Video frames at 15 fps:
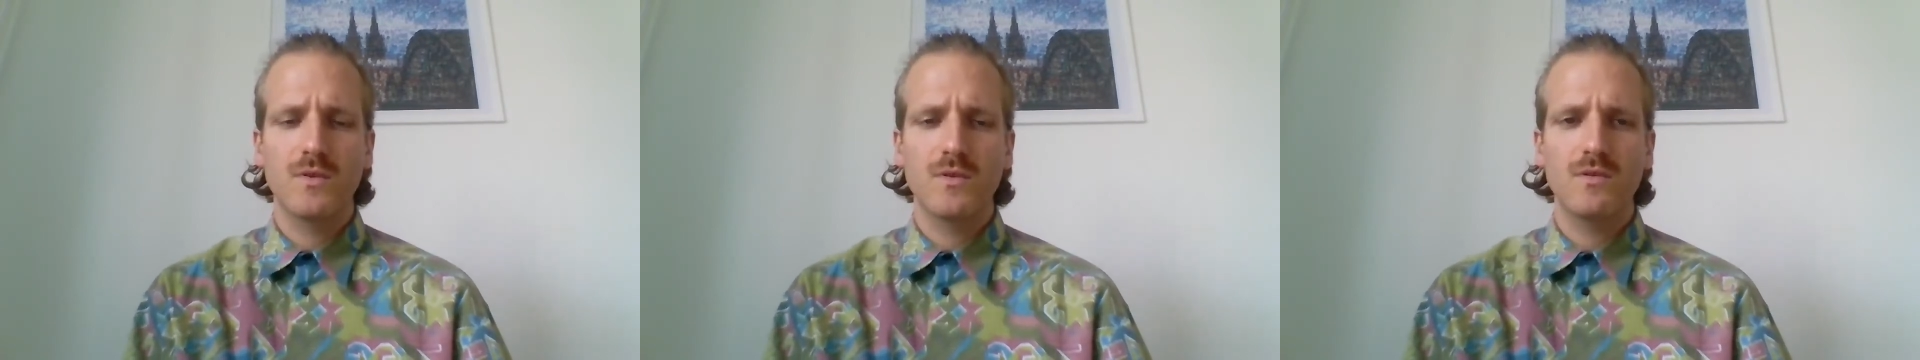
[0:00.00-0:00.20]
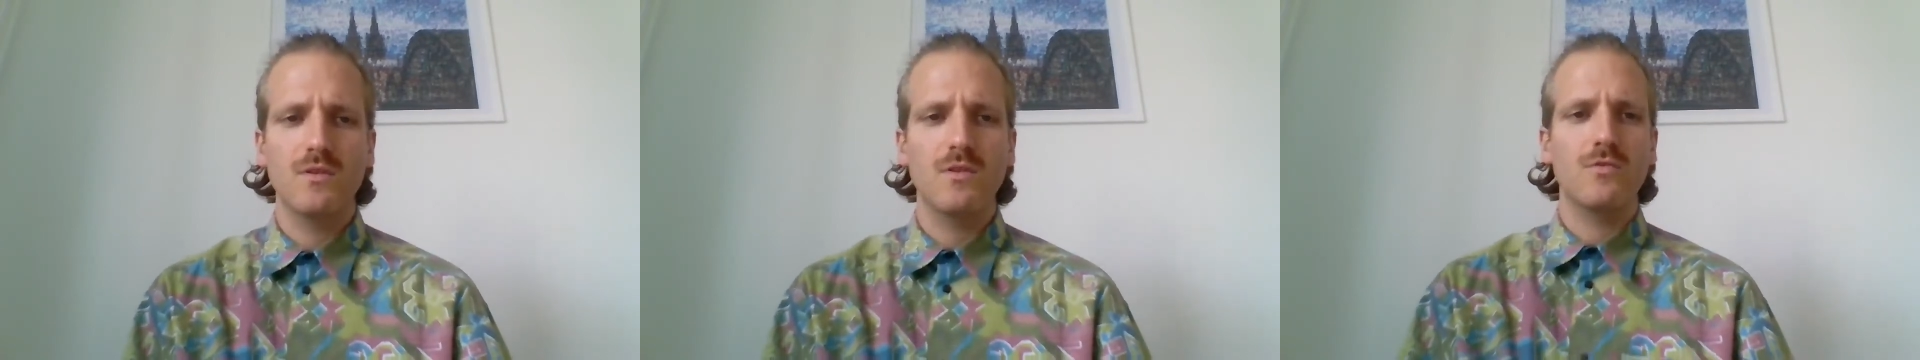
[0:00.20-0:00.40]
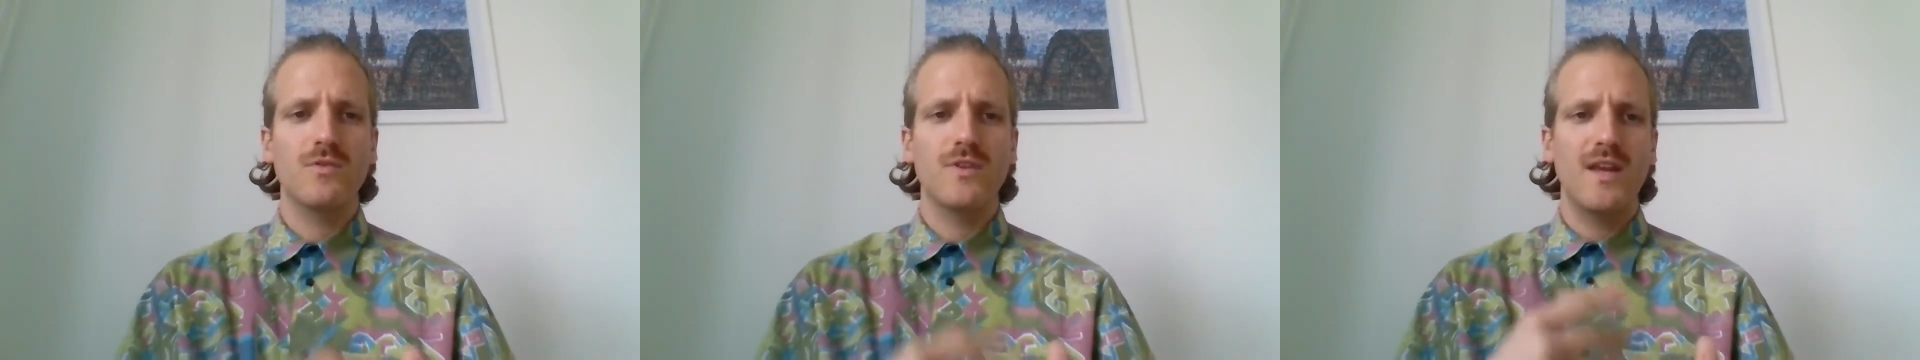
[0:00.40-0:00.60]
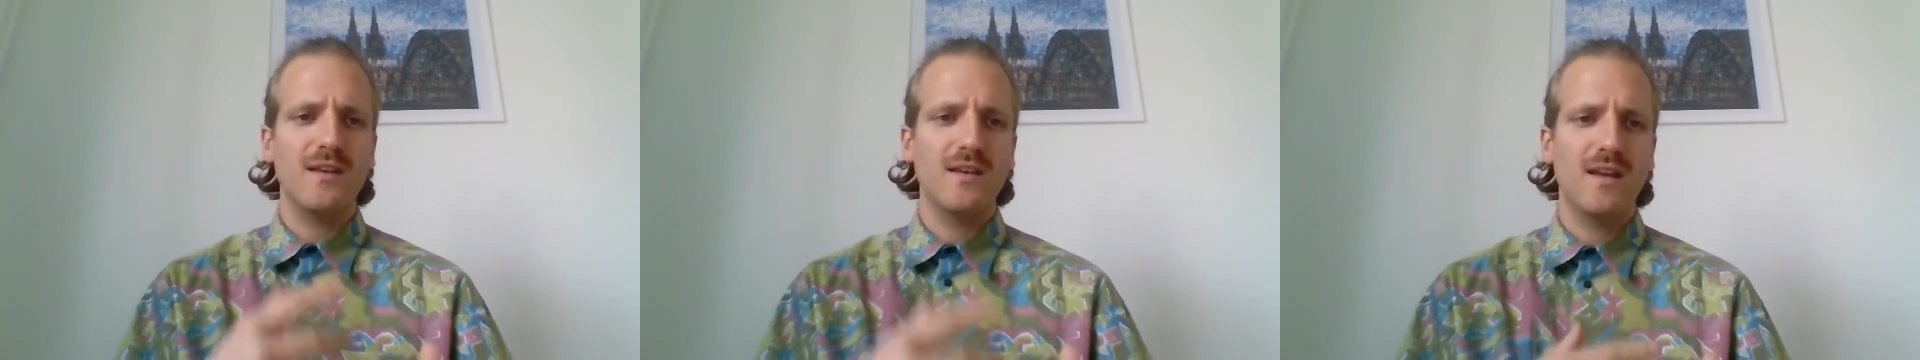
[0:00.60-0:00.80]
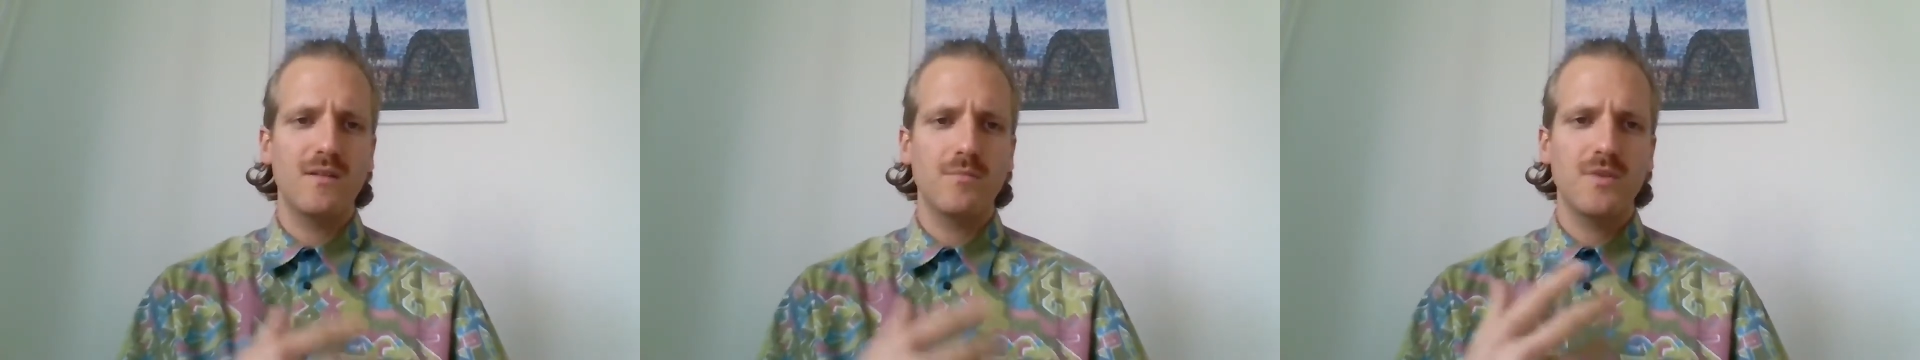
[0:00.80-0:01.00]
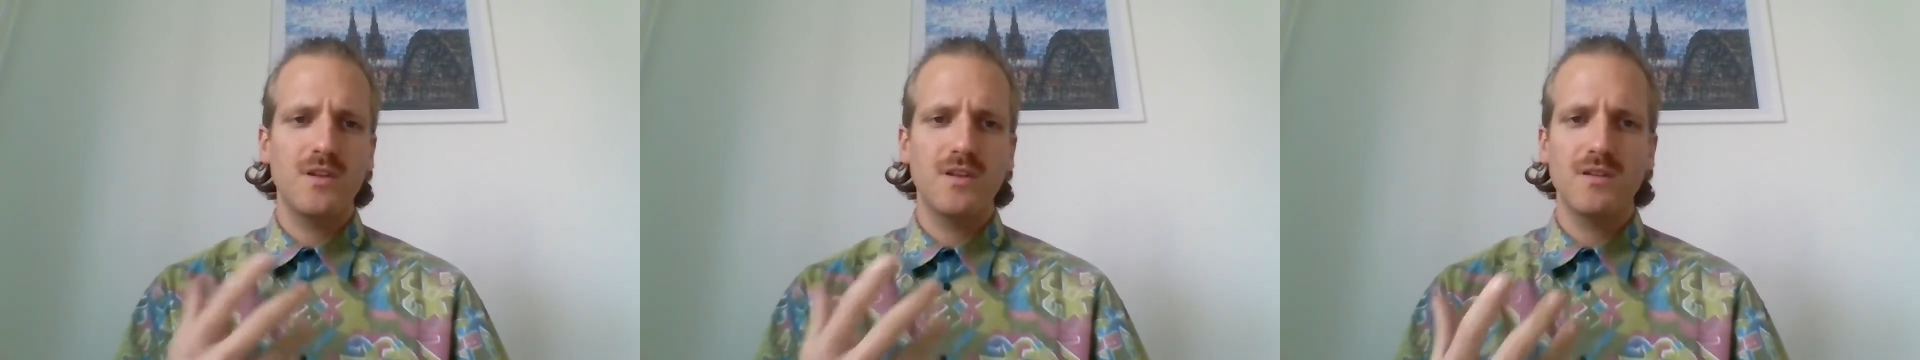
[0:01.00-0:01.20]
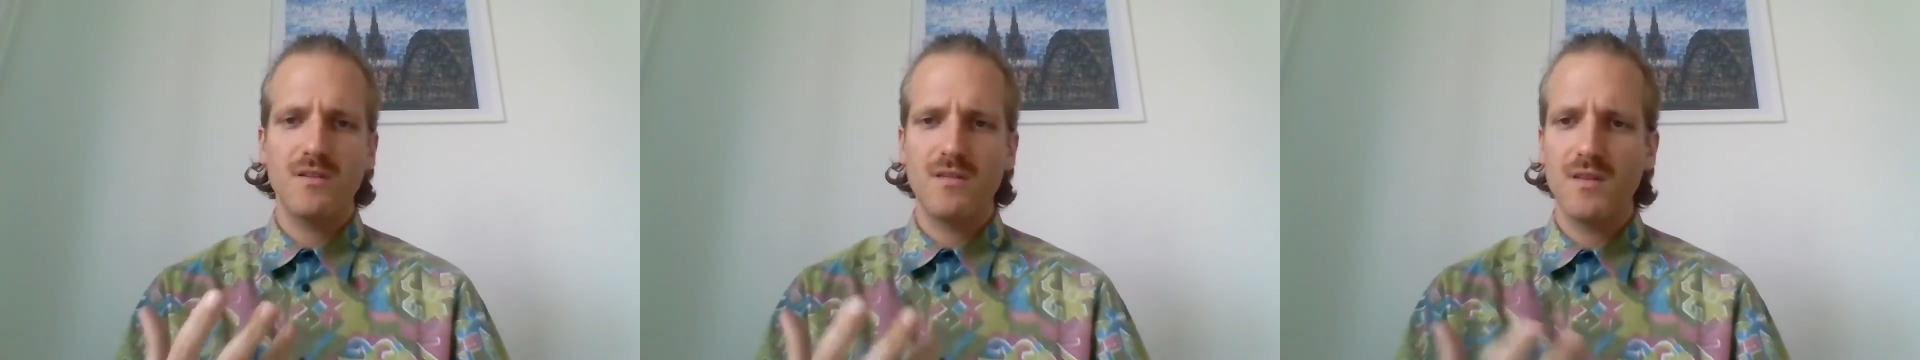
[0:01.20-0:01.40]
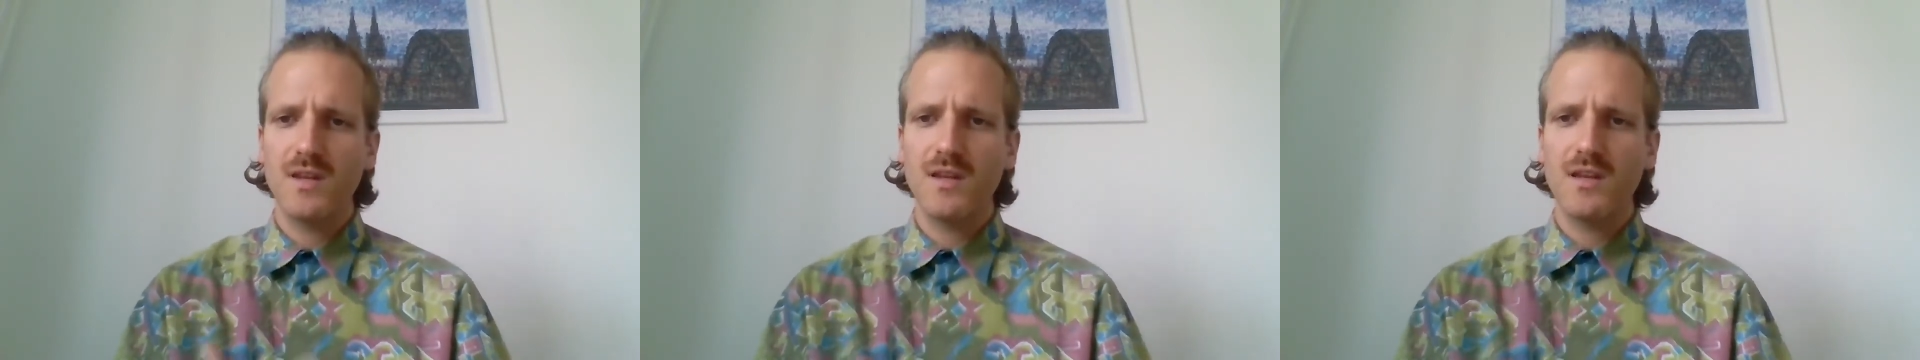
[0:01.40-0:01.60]
So that got me
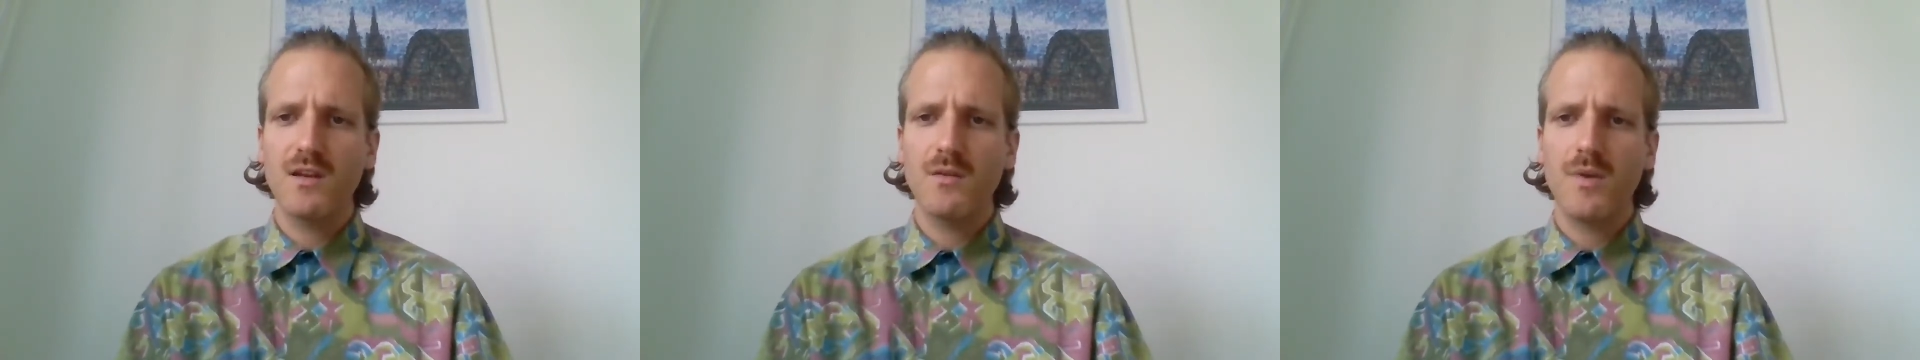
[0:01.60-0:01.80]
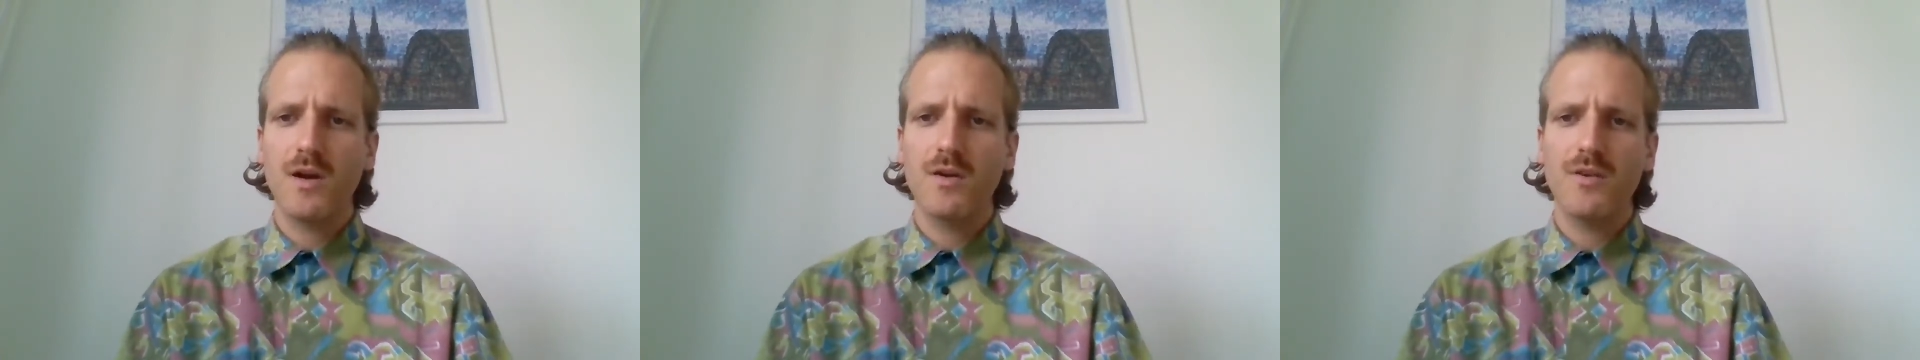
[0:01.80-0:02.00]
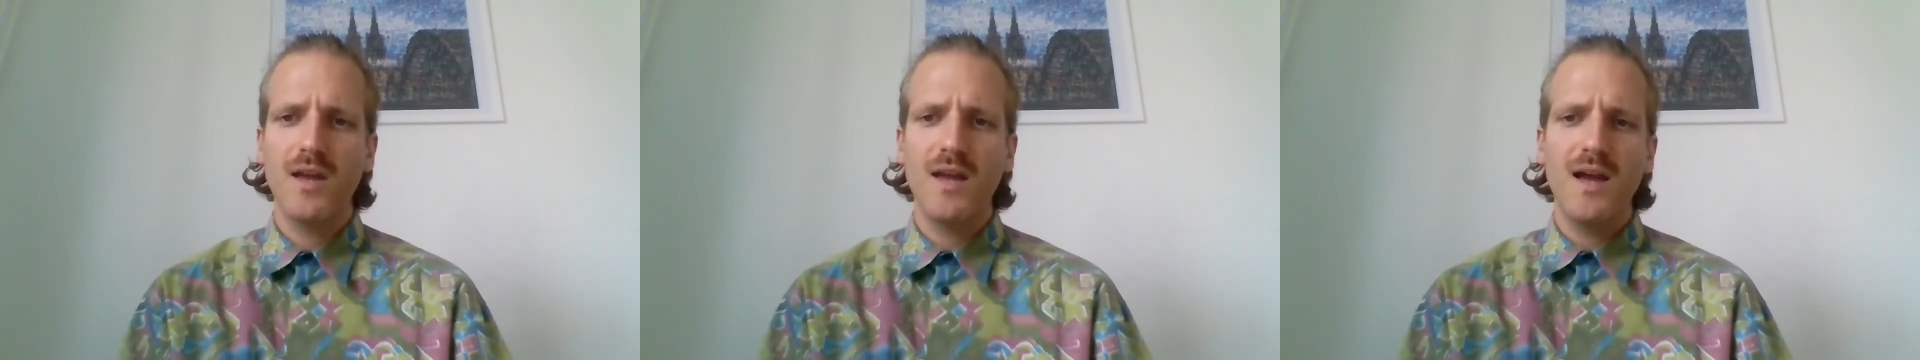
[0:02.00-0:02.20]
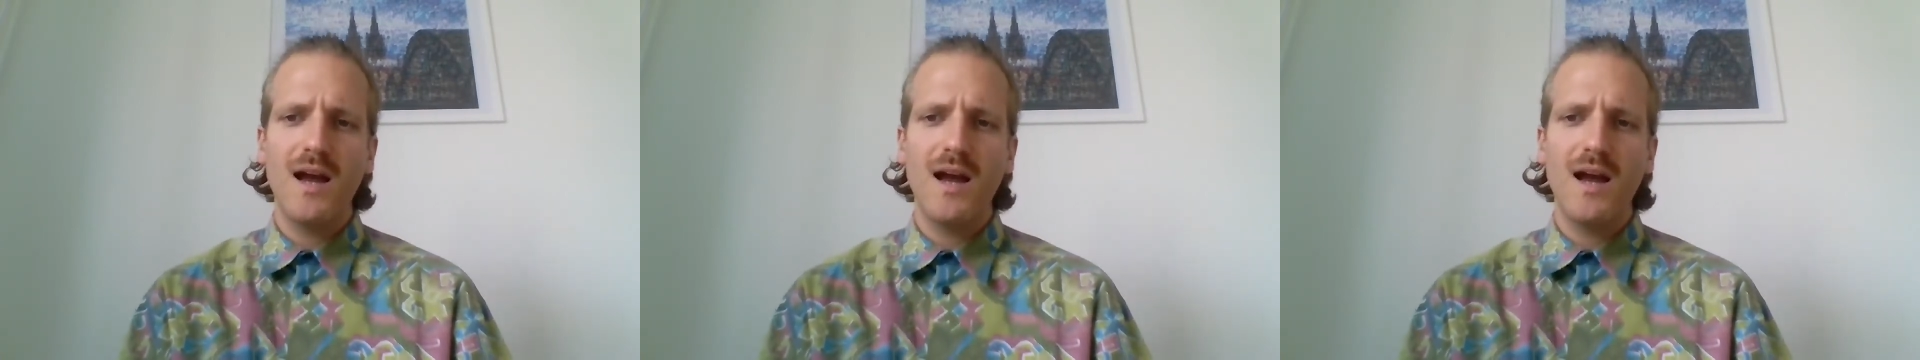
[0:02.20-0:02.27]
thinking about